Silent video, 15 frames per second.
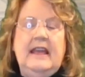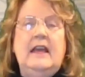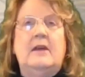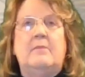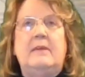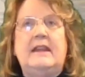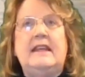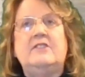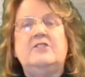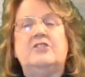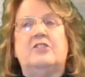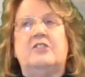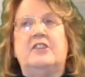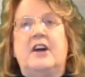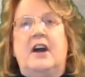But in
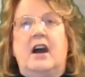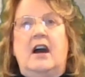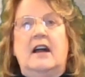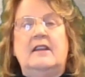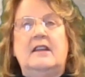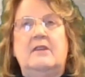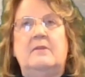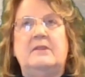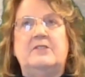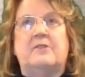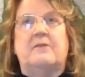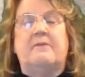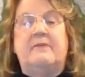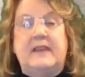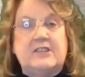your
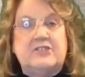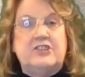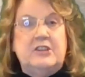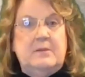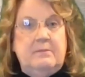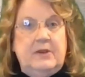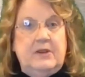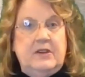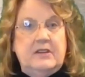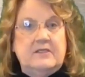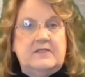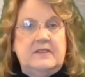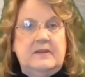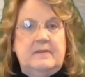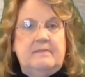fiction
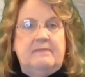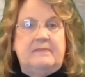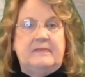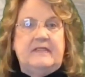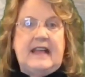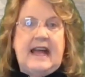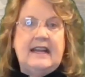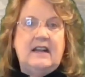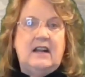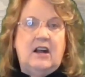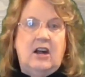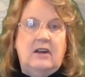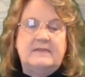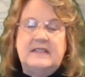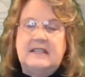books, that
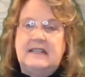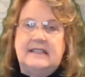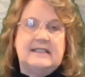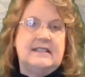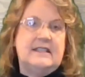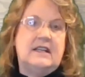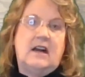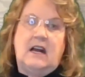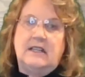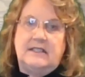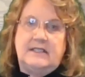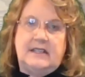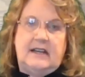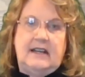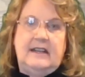often is not
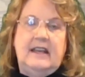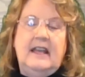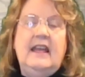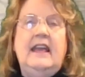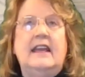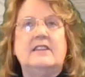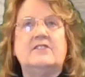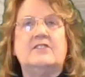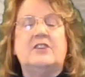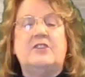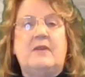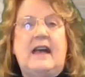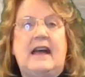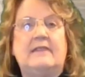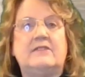done. And so you
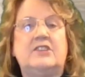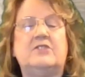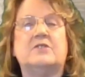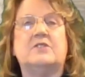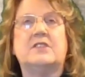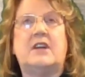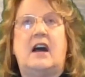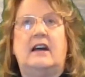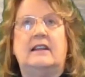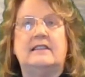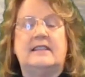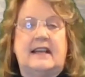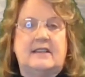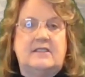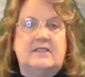have to use
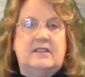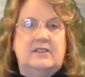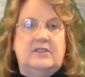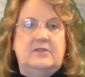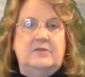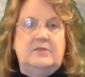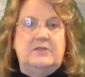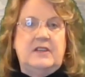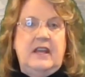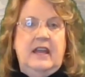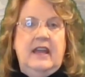context clues.